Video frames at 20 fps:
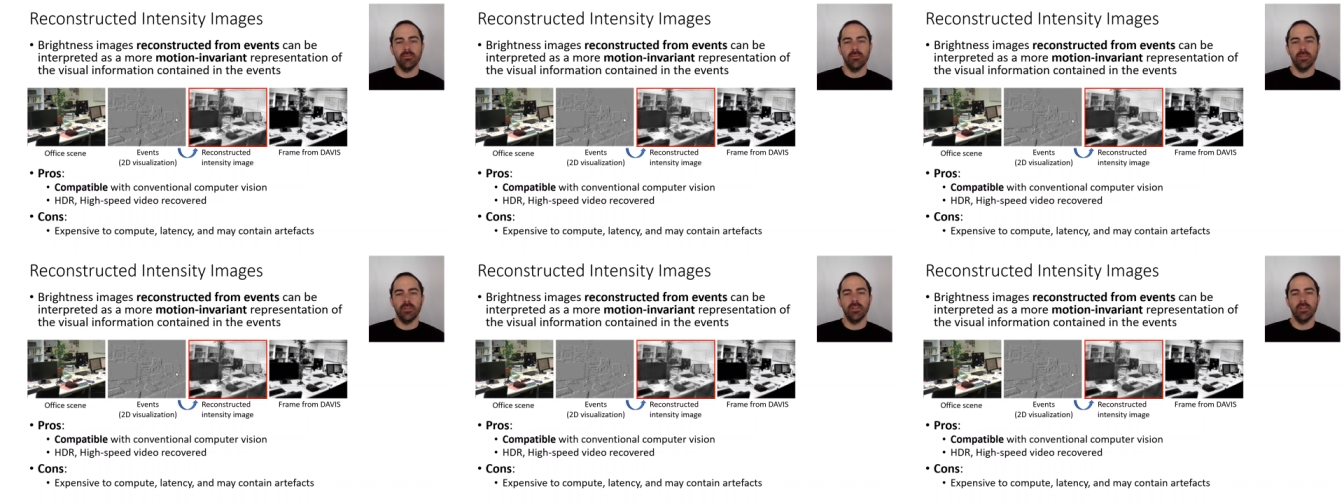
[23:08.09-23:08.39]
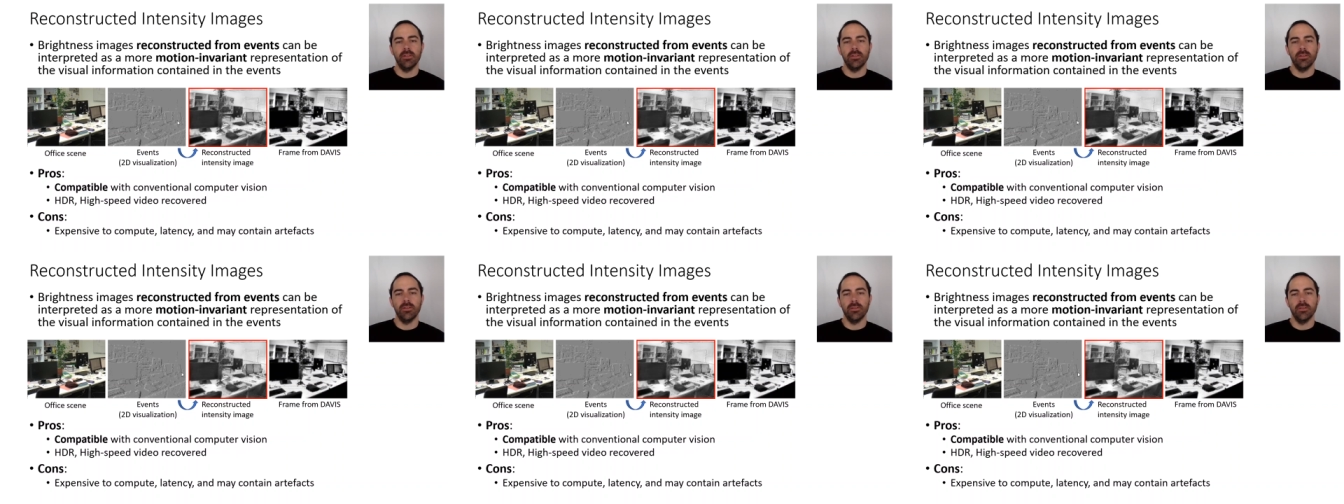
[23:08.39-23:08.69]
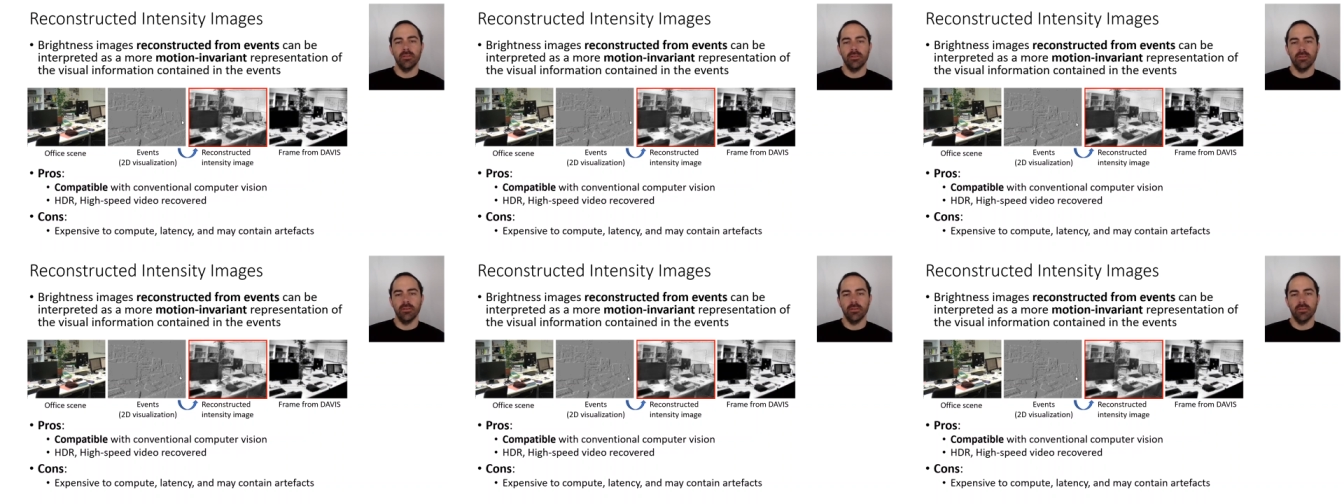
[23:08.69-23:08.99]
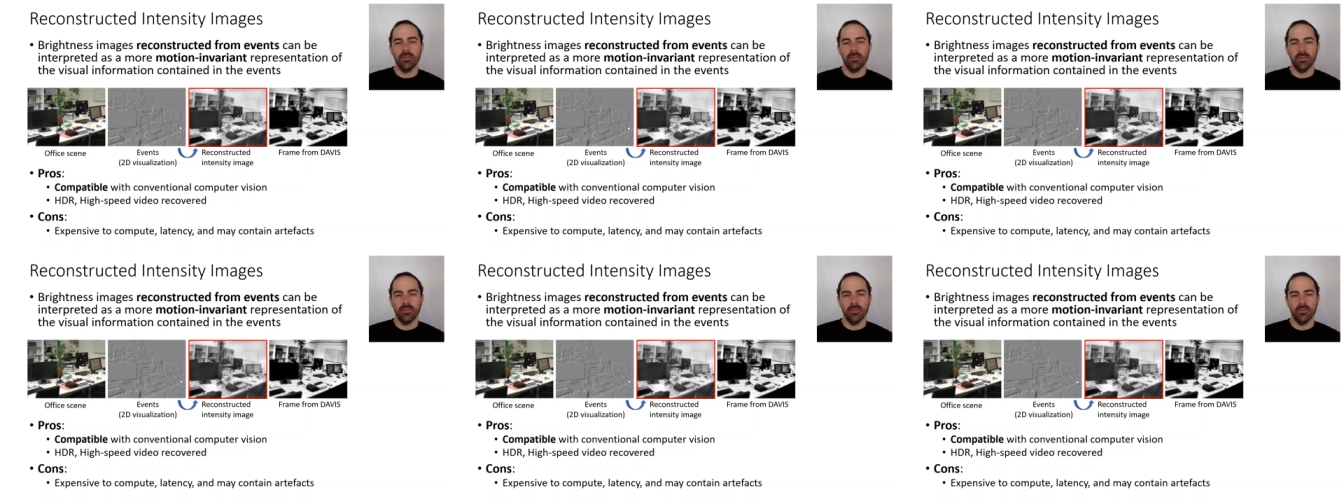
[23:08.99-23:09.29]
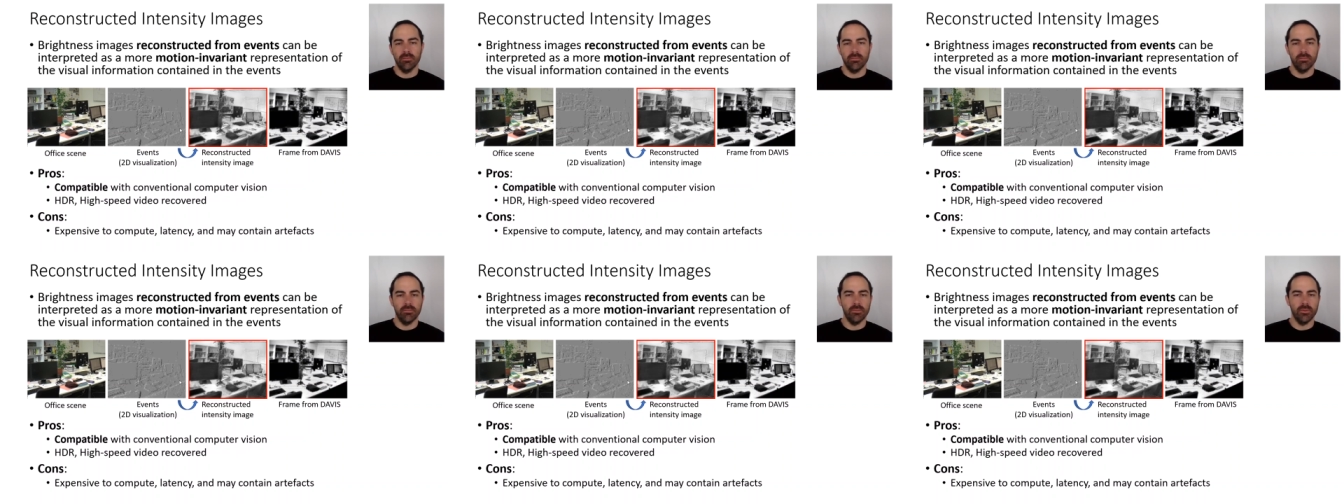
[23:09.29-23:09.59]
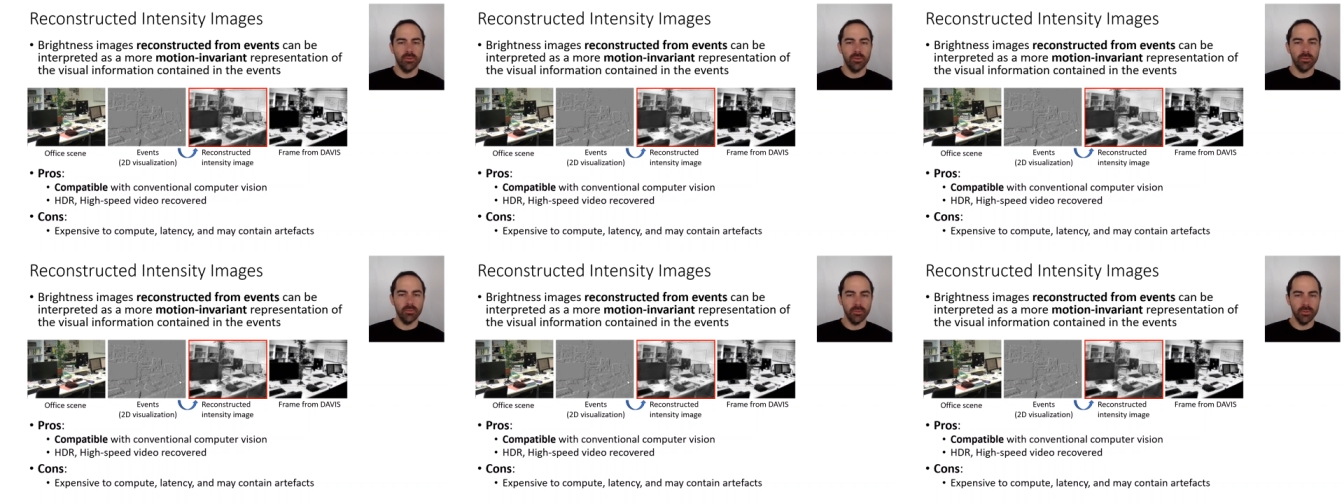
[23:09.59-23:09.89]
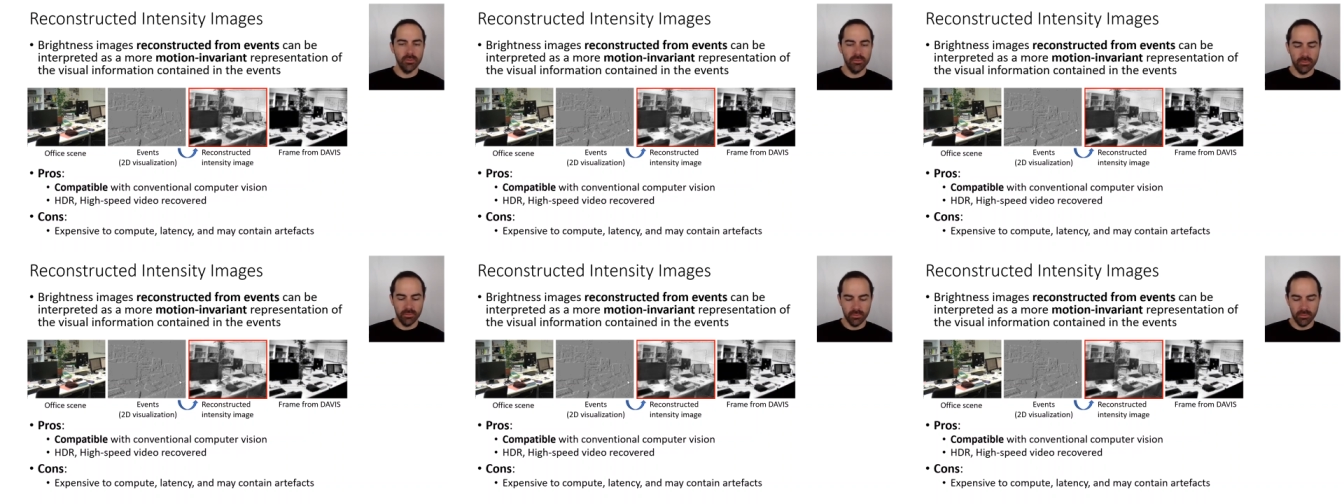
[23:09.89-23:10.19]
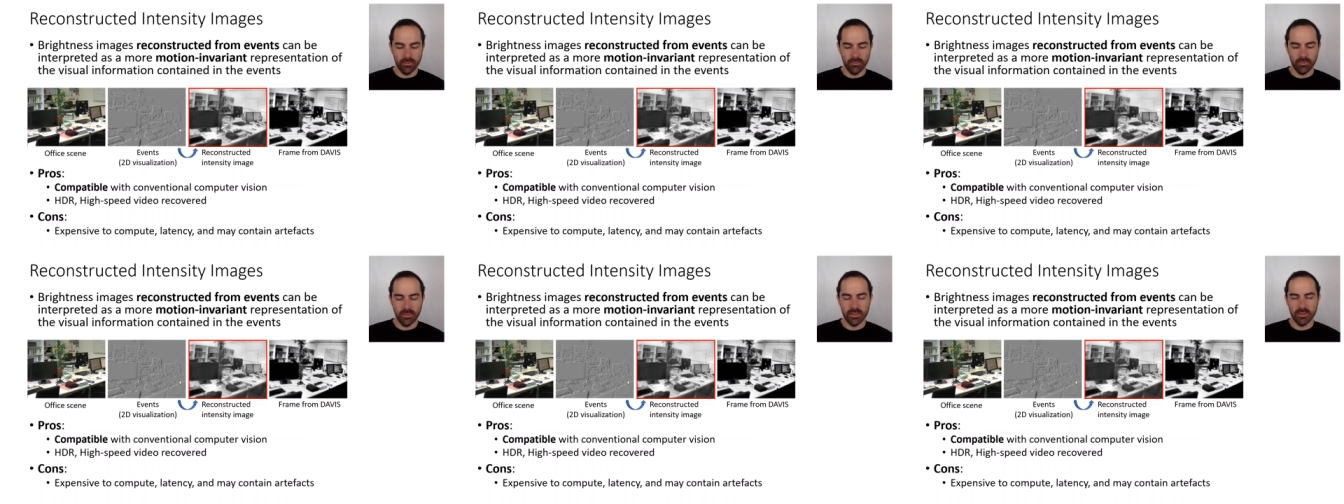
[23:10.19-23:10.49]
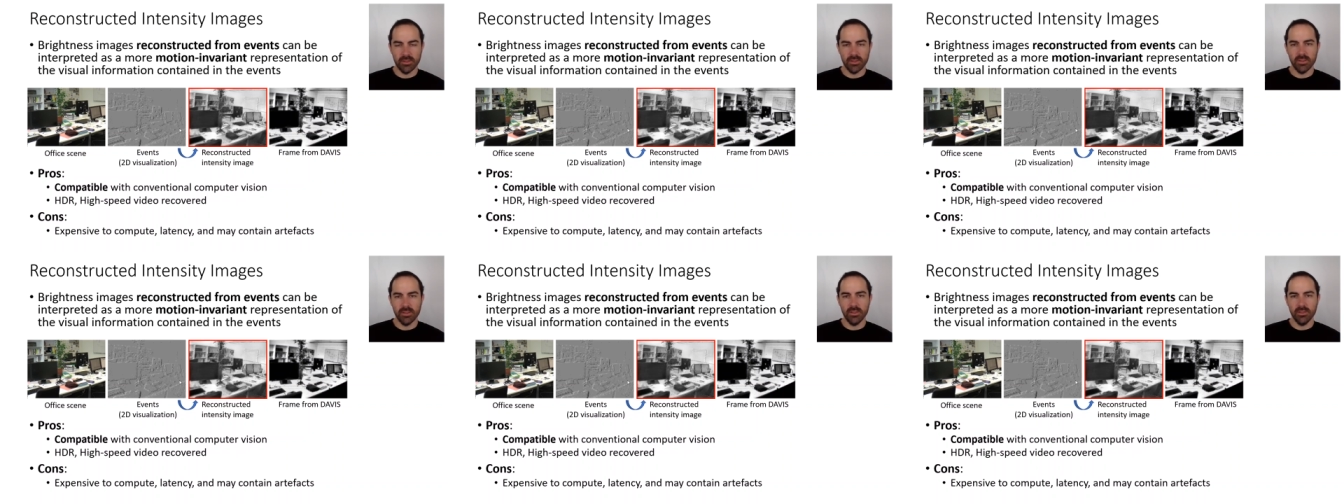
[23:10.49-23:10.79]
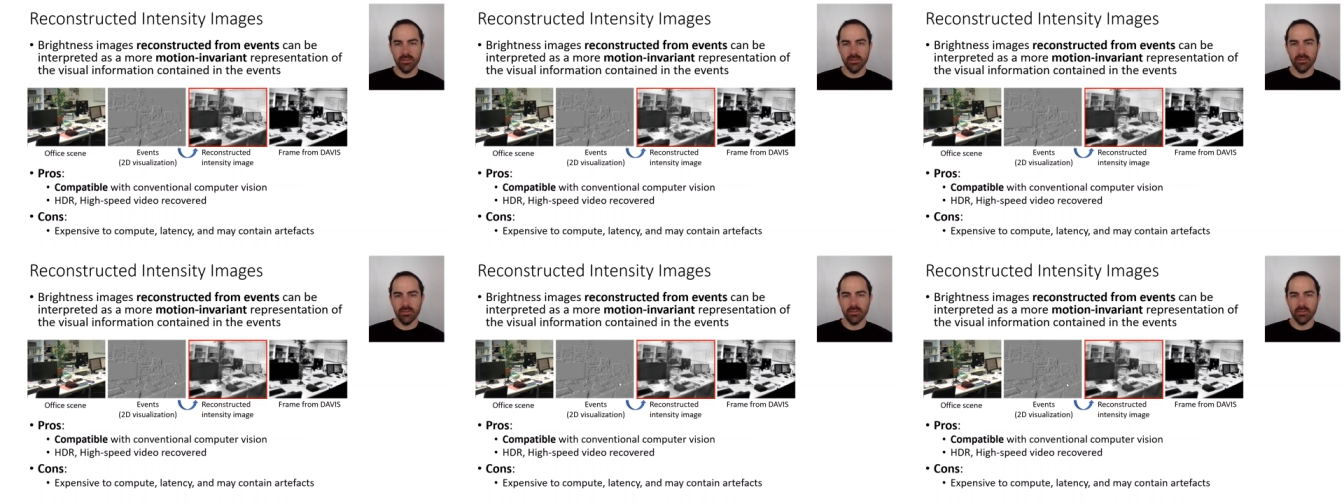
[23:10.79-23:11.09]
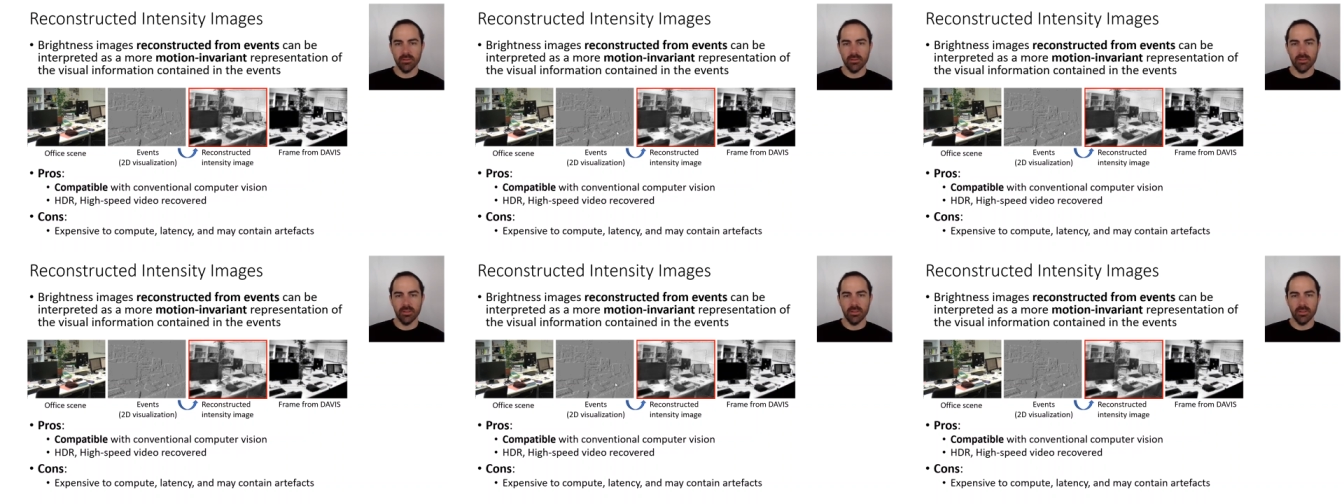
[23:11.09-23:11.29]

be suitable for one scene.